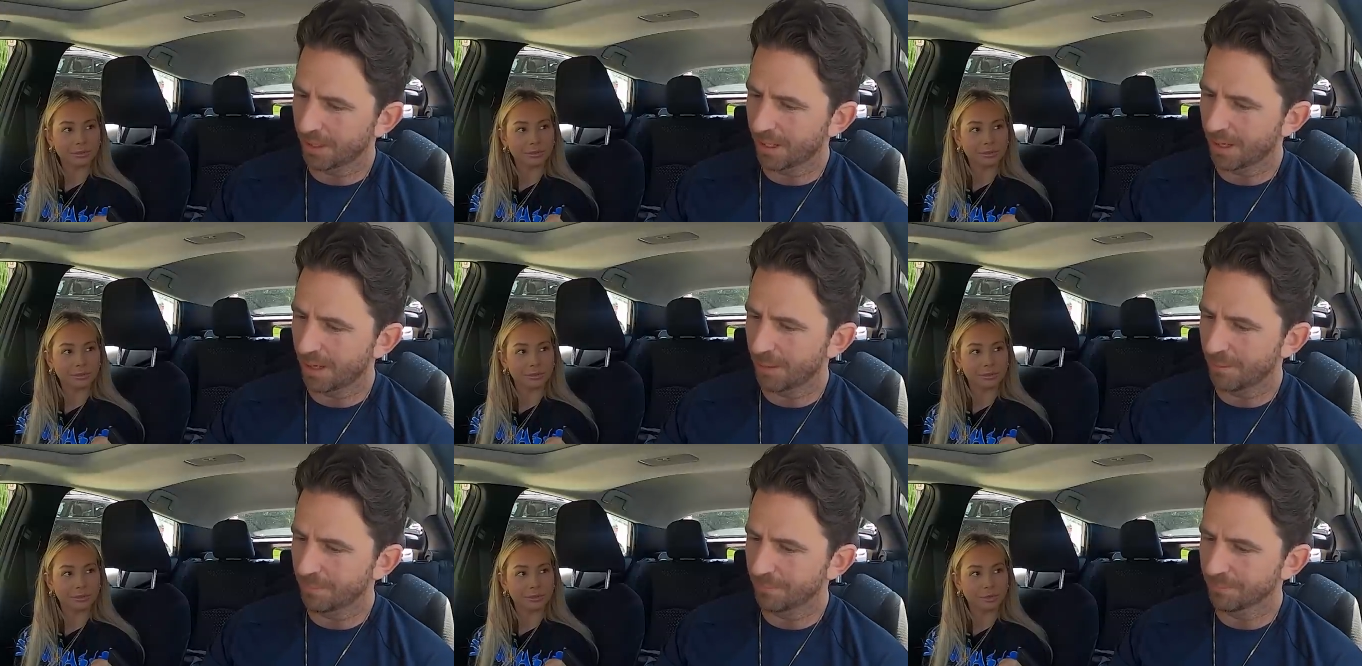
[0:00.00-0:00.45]

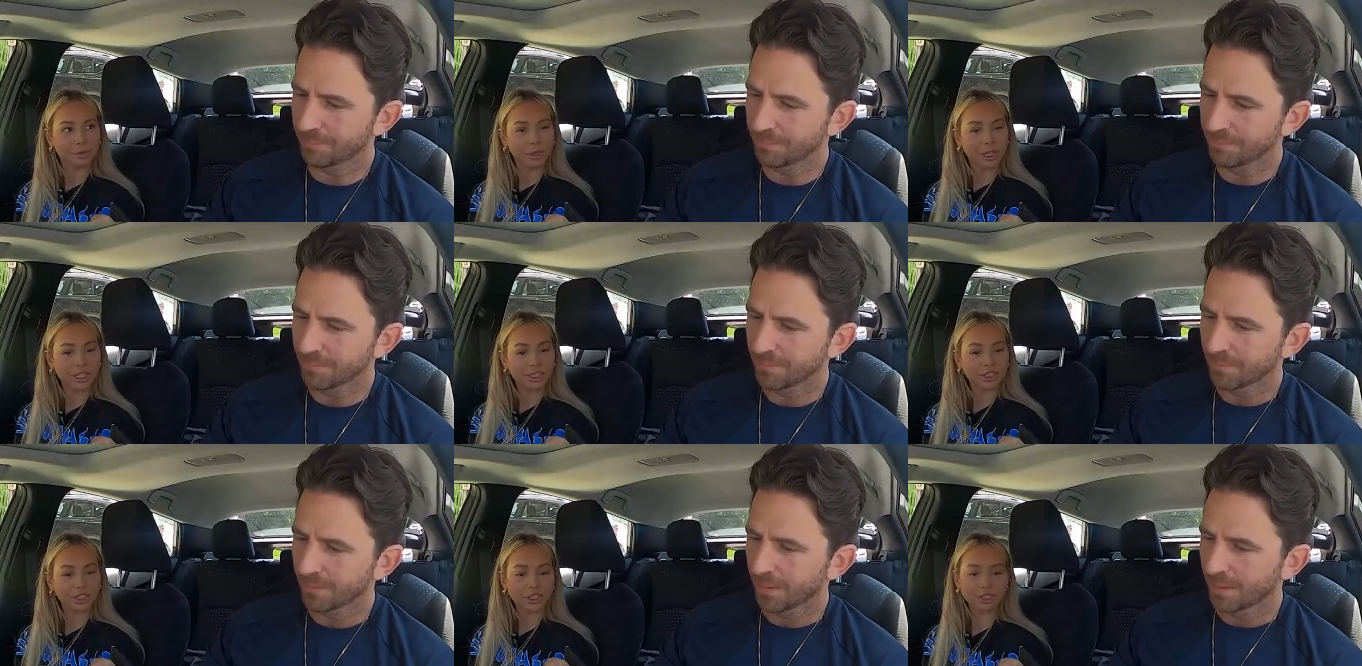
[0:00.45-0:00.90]
Speaker 1: Um,
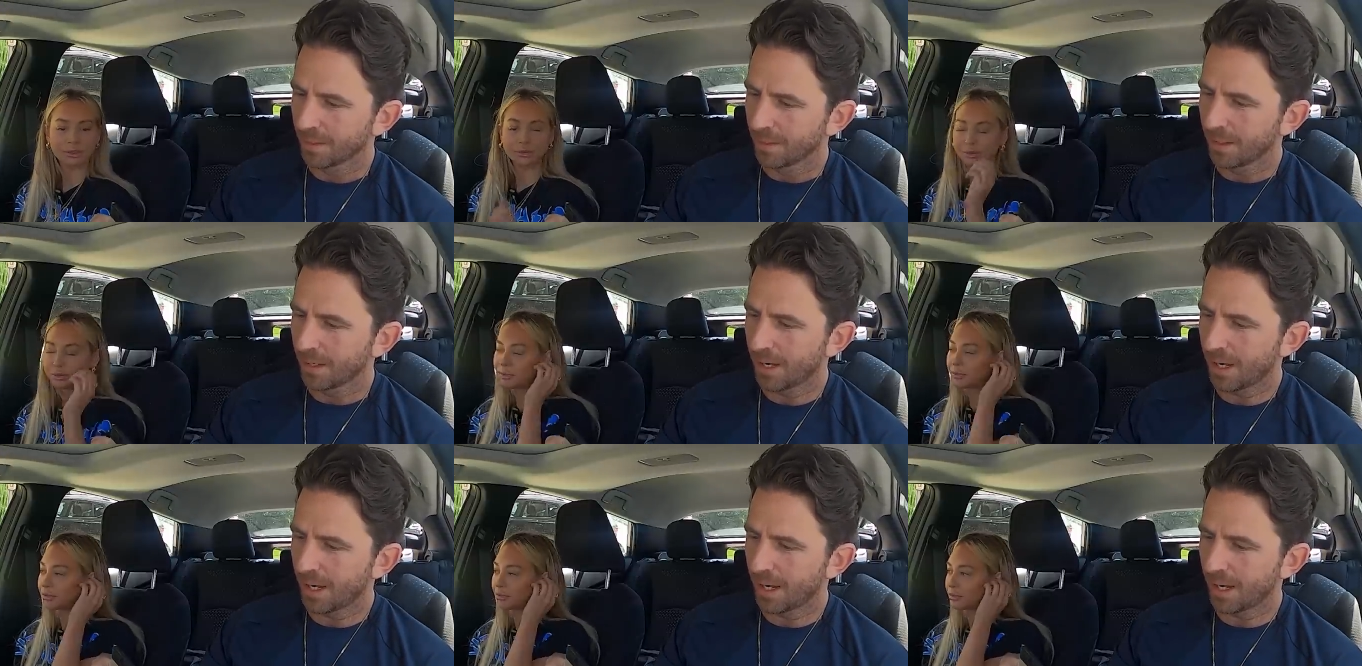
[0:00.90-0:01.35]
Which
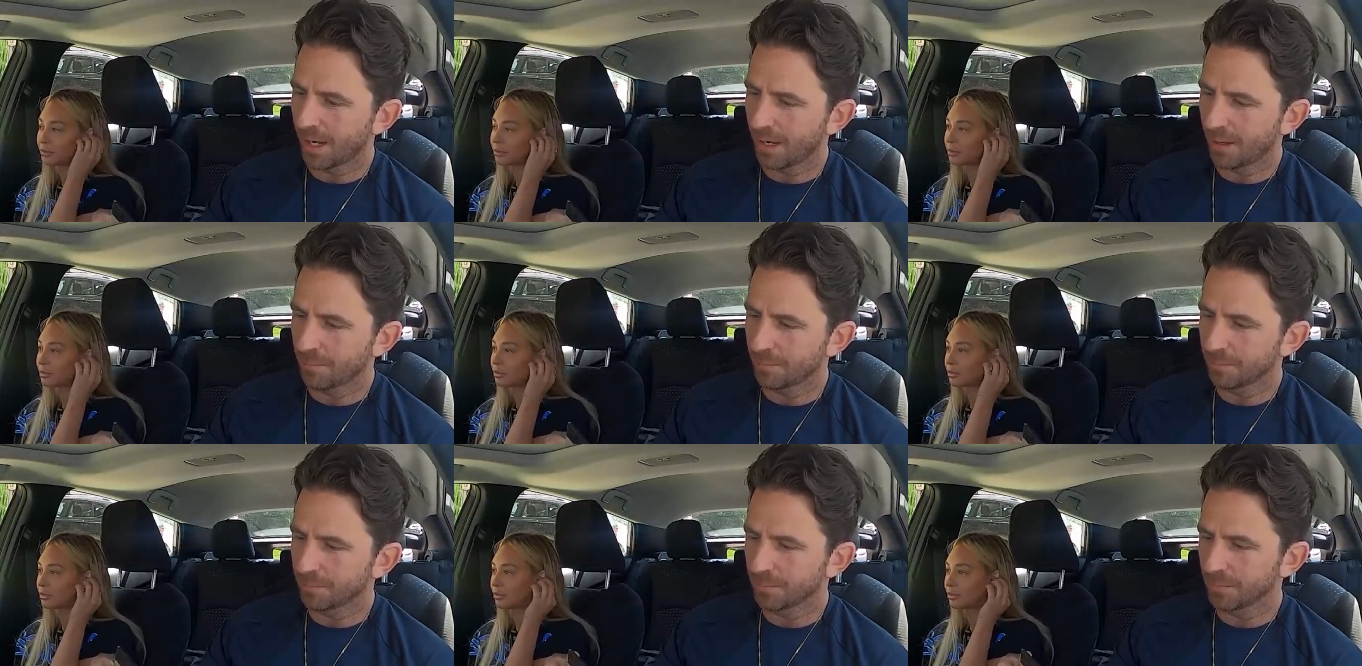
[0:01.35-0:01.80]

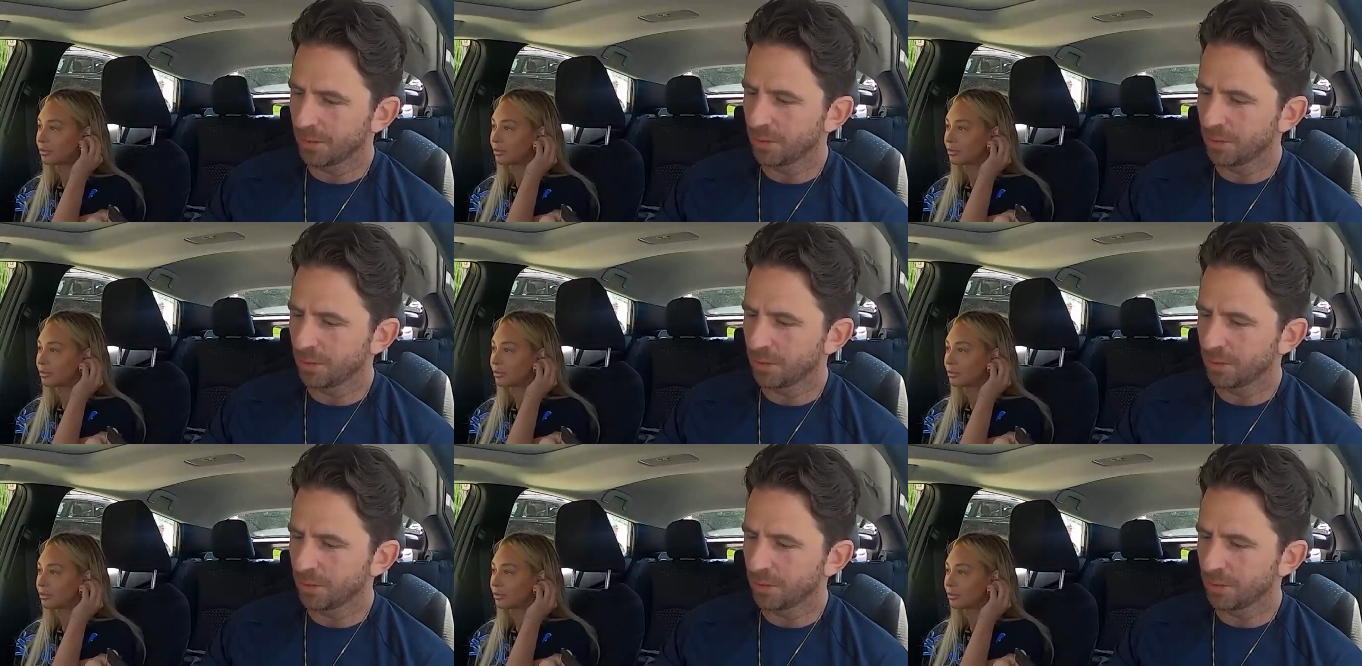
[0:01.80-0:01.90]
um,